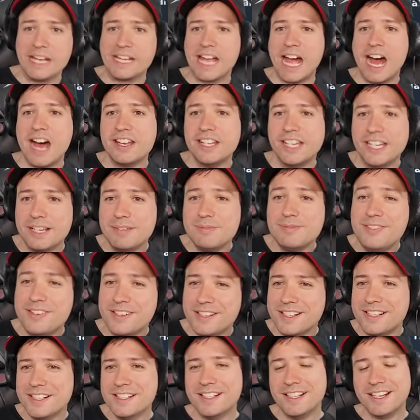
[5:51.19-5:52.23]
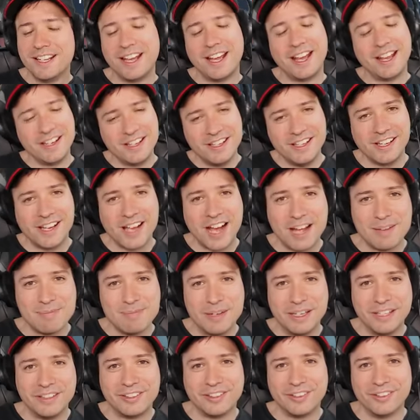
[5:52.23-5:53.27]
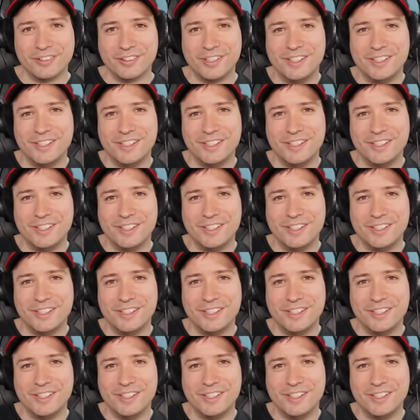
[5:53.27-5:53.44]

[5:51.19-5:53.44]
I got him and he got me too.